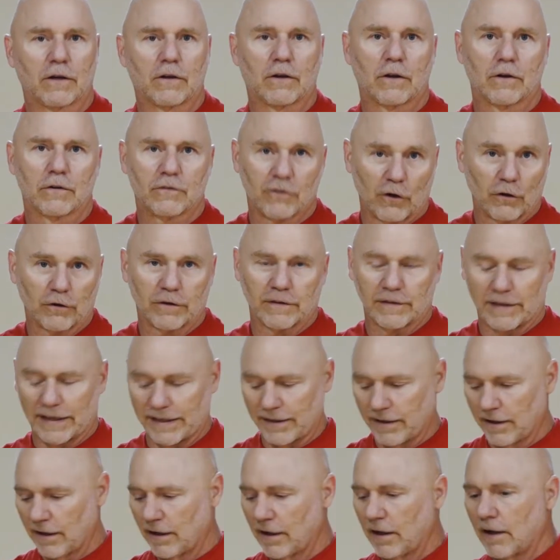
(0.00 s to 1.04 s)
certainly.
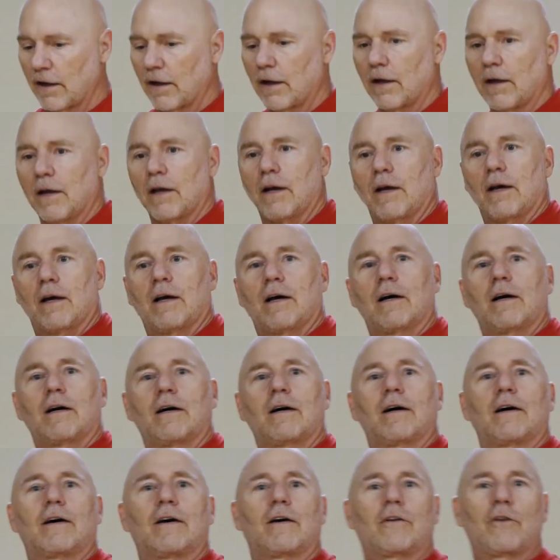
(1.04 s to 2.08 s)

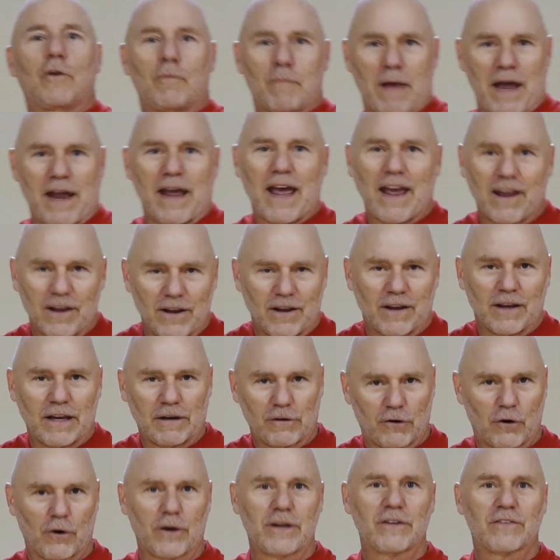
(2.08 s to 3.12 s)
You may
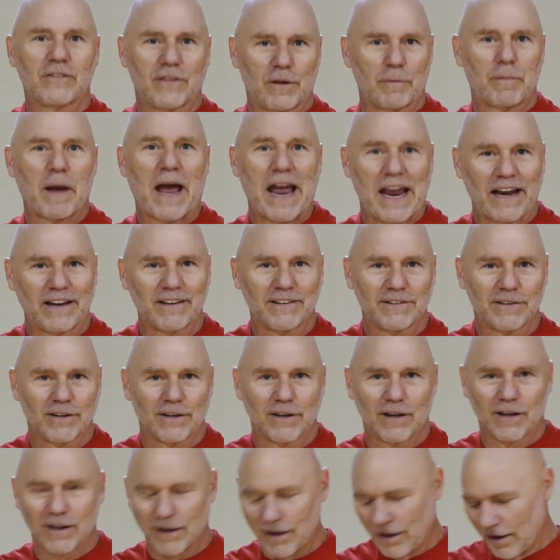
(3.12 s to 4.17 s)
increase the pace,
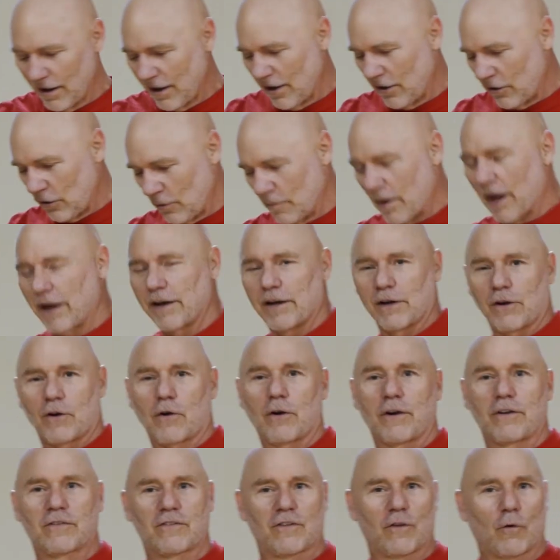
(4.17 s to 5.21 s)
you might
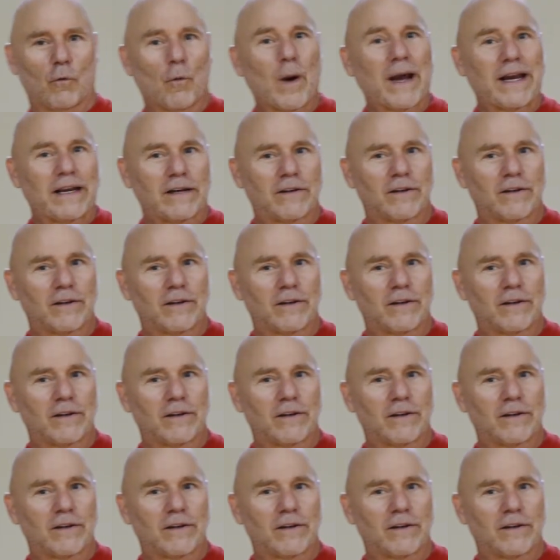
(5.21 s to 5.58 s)
increase the weight.